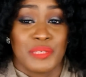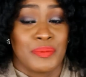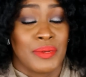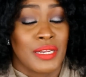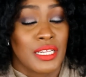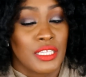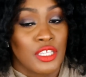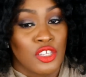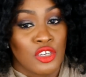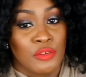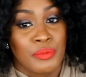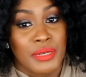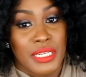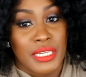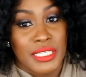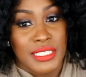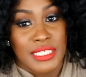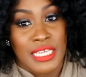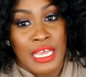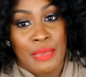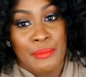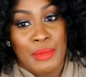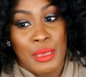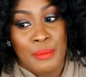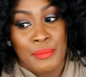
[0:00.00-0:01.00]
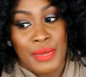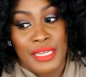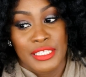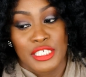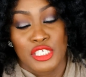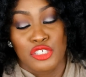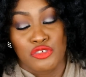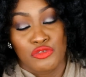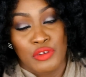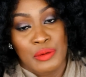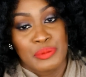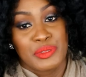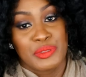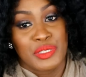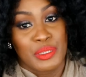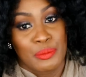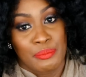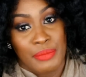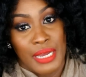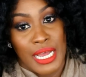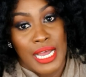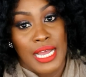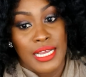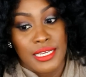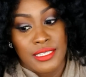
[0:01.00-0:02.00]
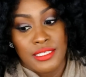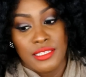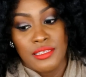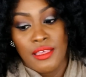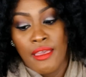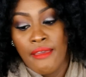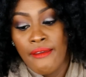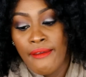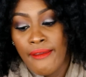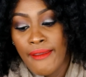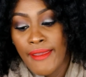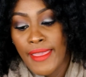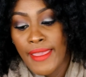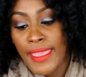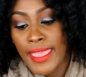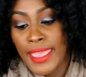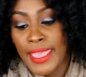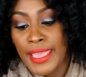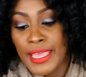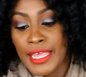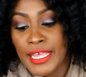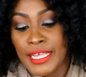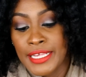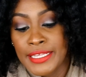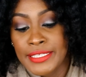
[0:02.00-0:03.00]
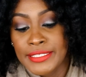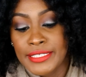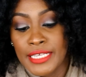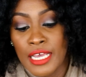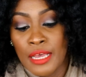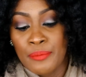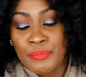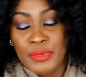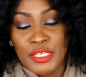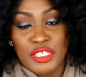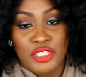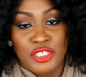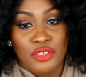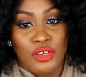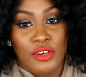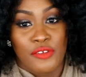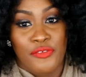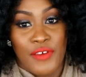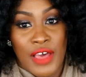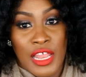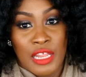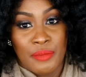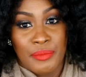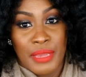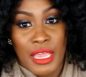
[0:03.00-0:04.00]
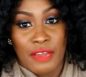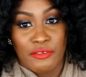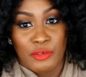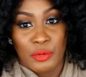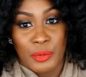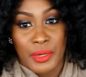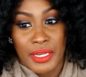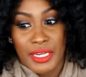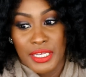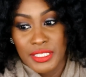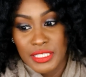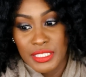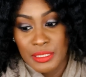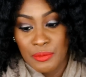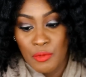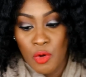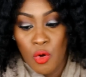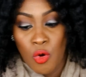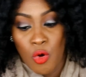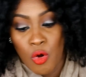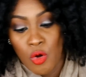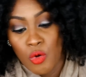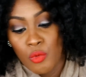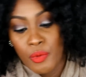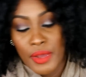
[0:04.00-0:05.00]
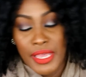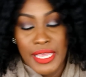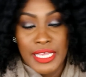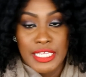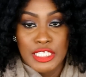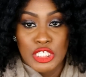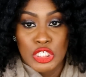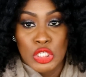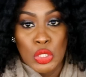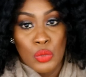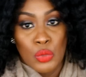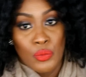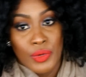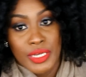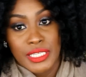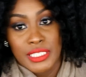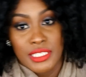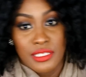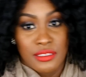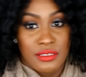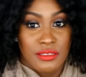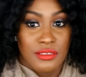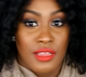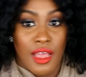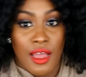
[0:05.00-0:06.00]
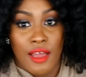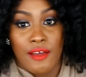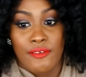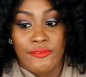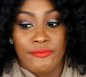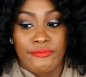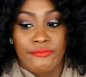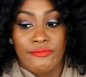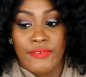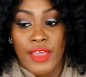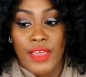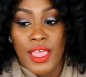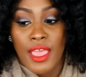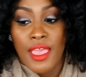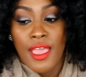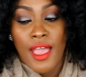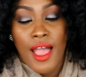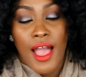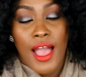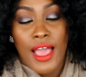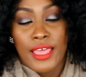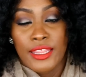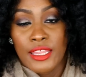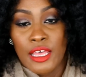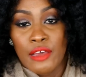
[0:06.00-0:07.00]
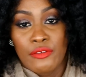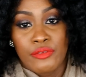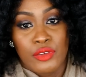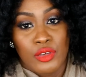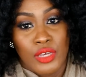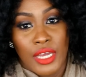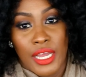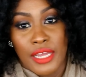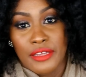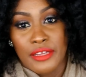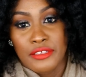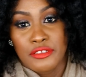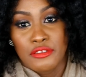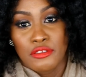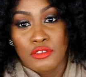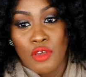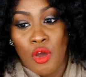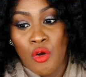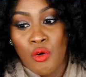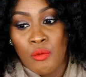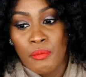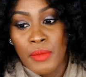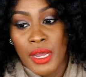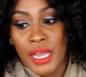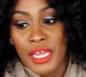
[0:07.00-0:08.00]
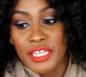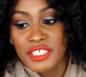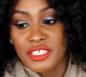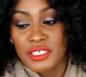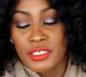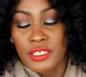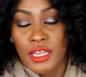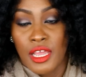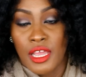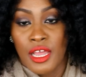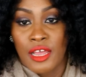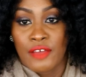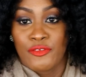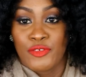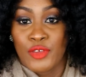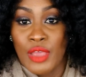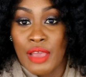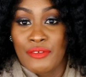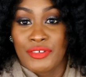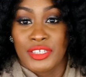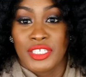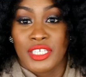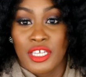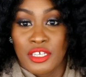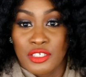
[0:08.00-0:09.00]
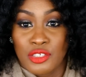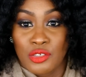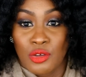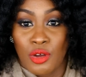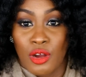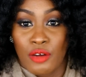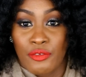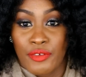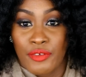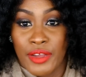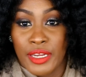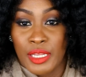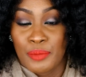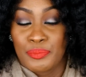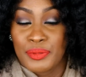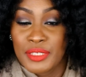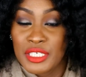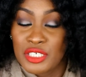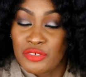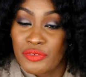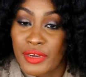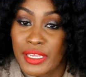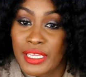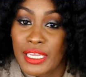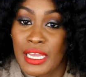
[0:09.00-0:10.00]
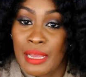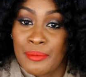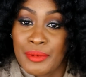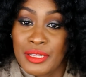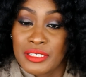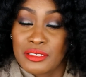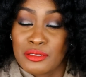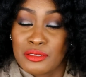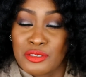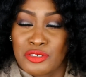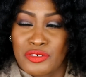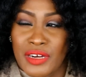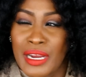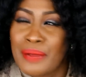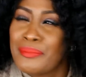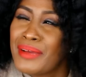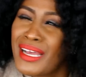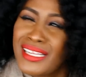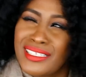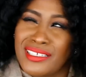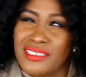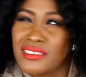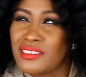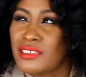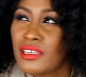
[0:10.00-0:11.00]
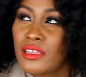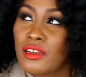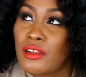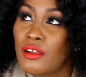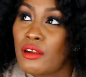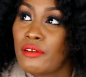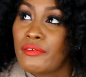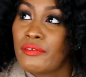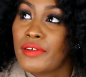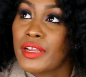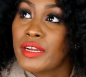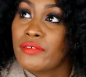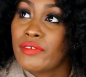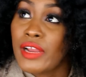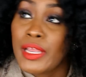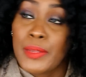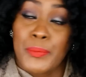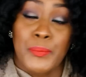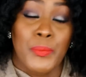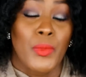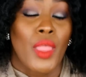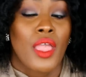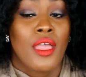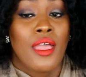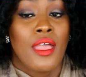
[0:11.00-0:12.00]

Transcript: Spend a little bit of time in my description box. And uh, be sure to follow me everywhere because I'm always doing stuff. I love you guys so much. Uh, if you haven't done so already, please rate, comment, subscribe. I did said it already, right?